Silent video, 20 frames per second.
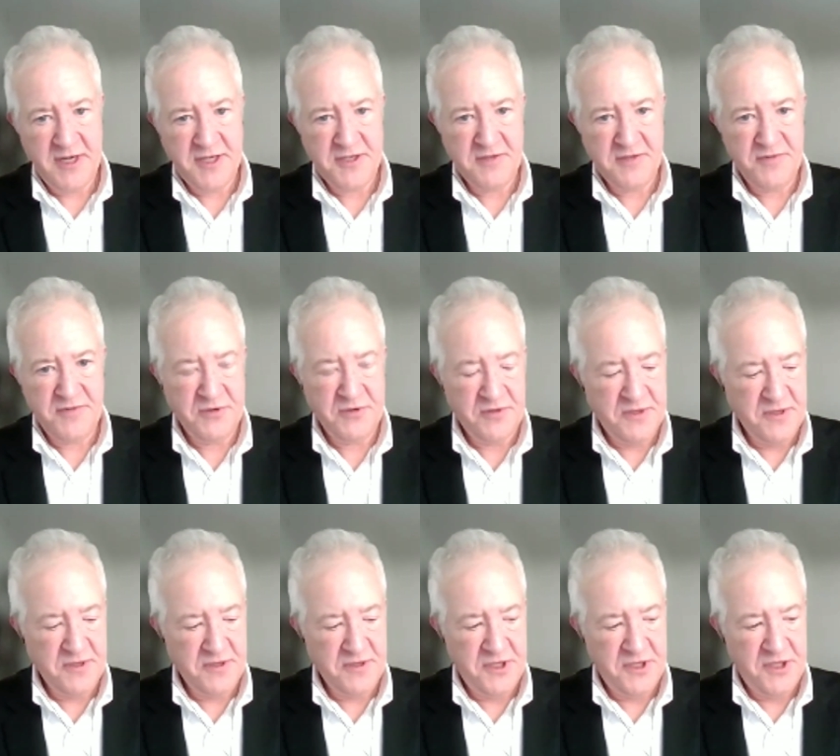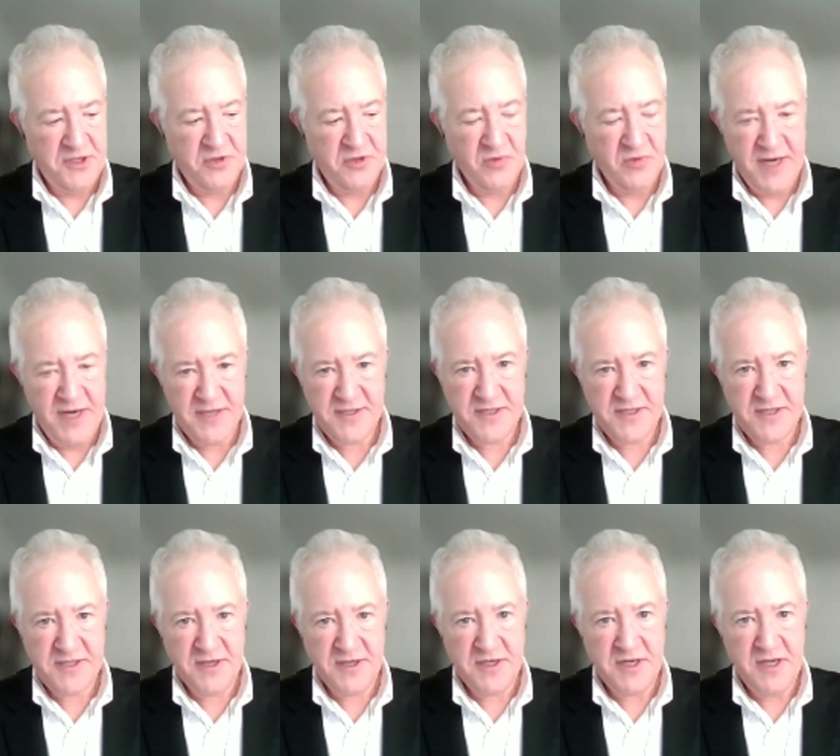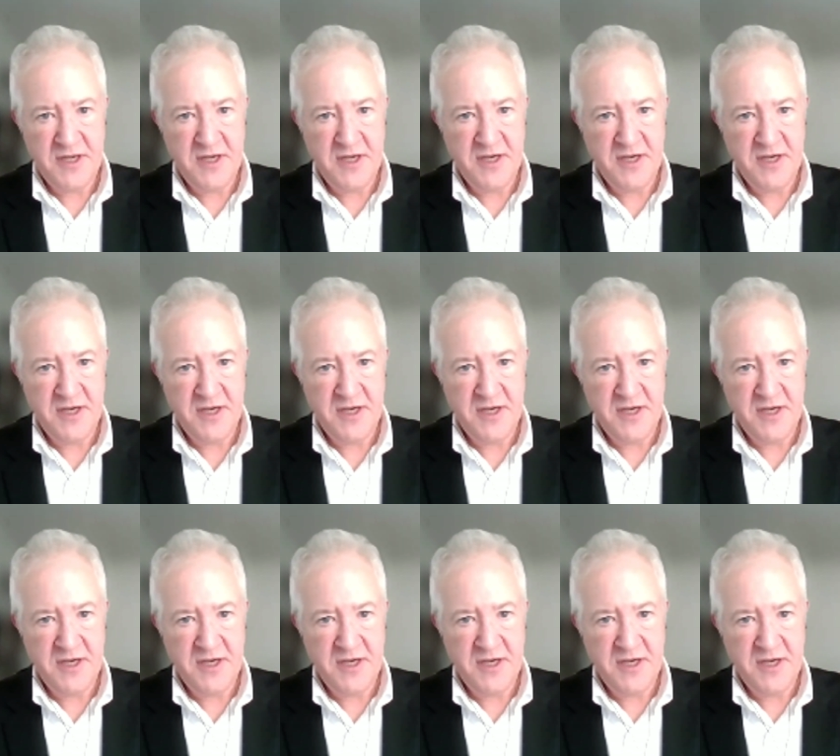I interviewed the grandson